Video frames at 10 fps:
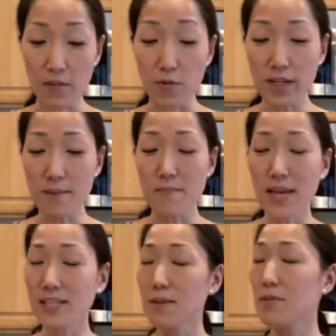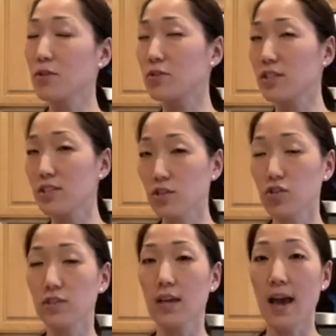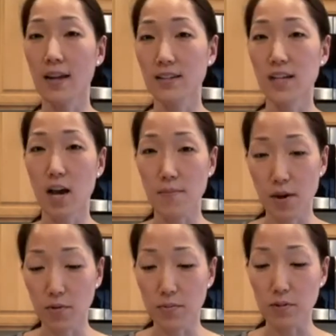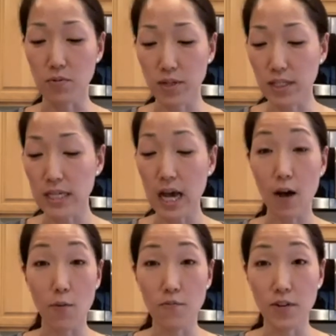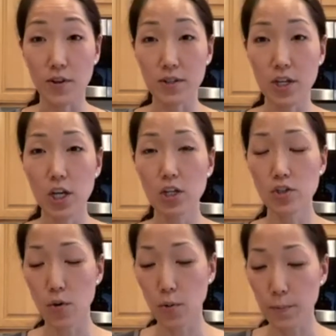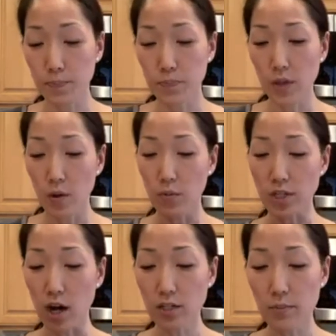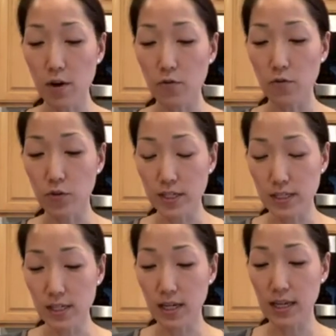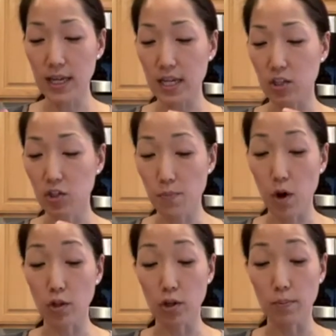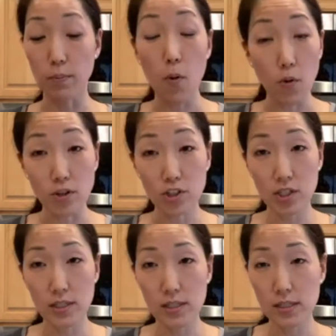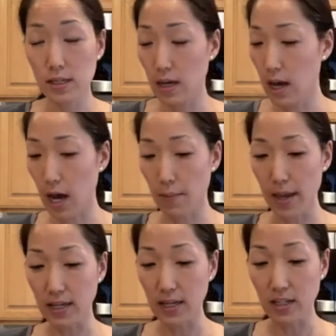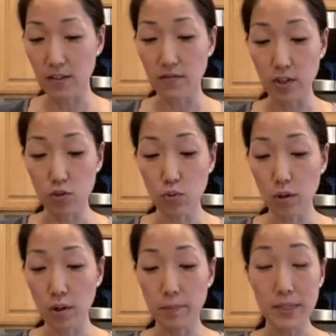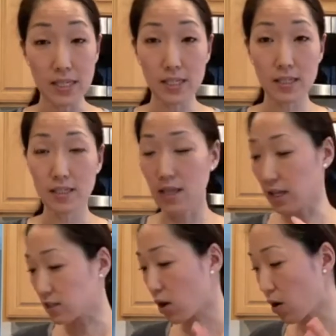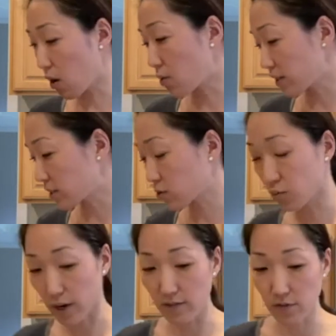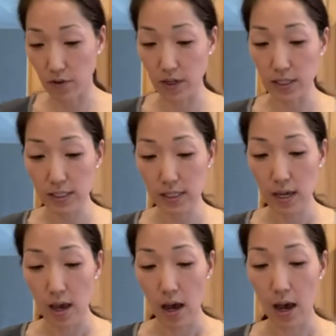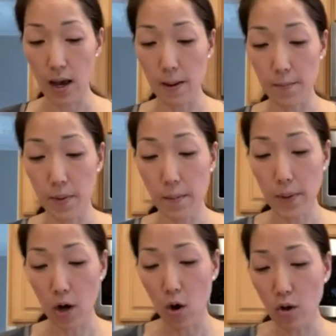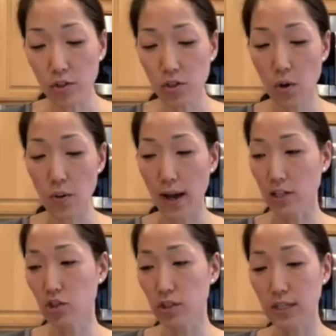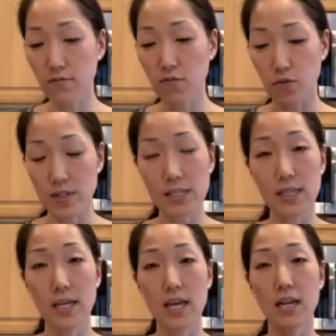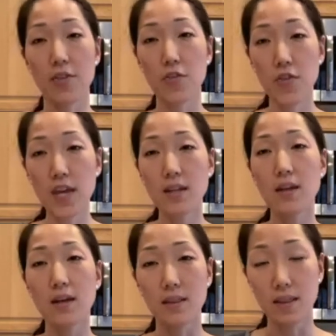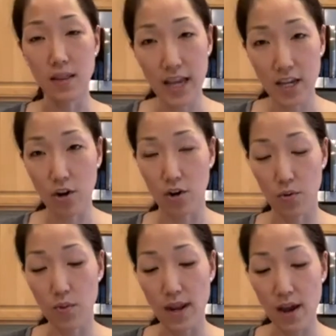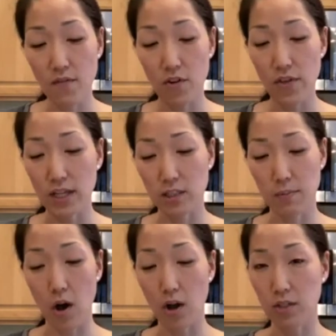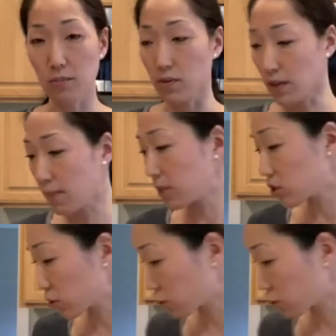If we can make some of those decisions ahead of time, that would be really helpful. So we talked about freezing in smaller portions and individual pieces. That's always great for this. But also actually freezing in a thin layer whenever that's possible. Let me